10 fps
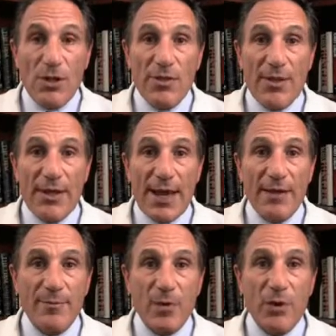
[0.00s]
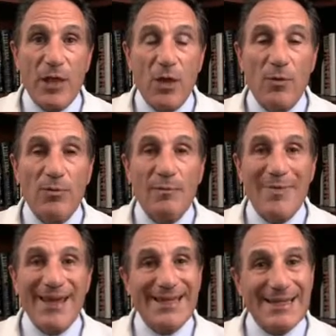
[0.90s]
The enema will help
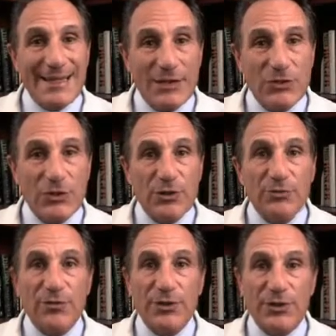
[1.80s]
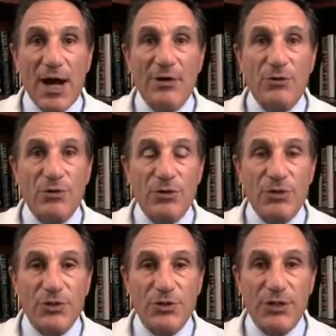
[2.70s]
make it easier for the doctor
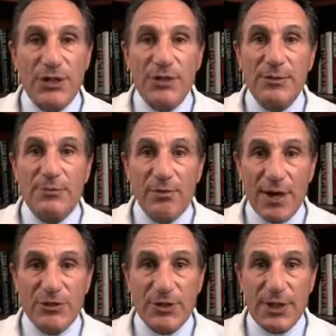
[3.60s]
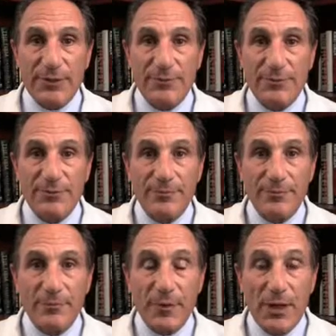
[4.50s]
to see the prostate.
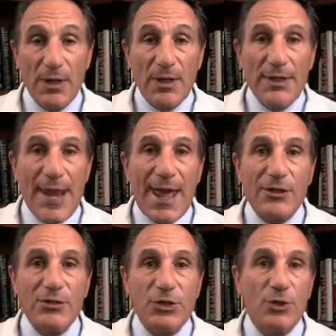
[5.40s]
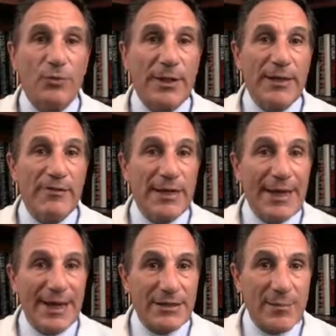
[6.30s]
Next, you'll be given an
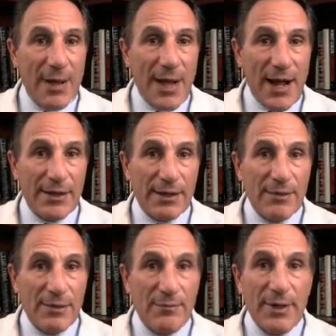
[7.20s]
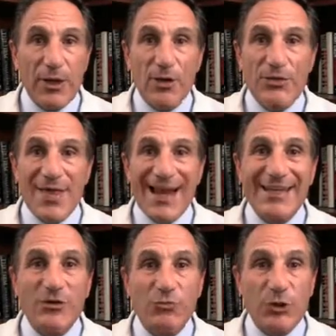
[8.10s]
antibiotic because
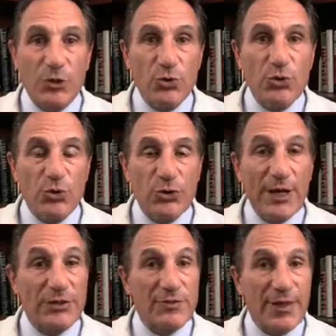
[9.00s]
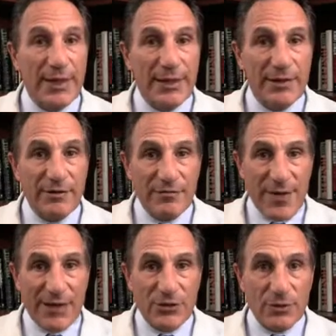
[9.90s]
that can reduce your chance of getting an
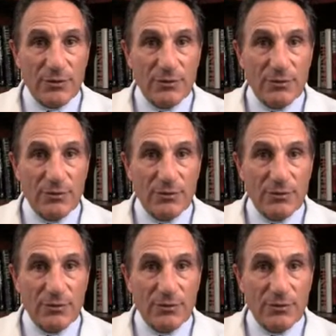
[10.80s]
infection.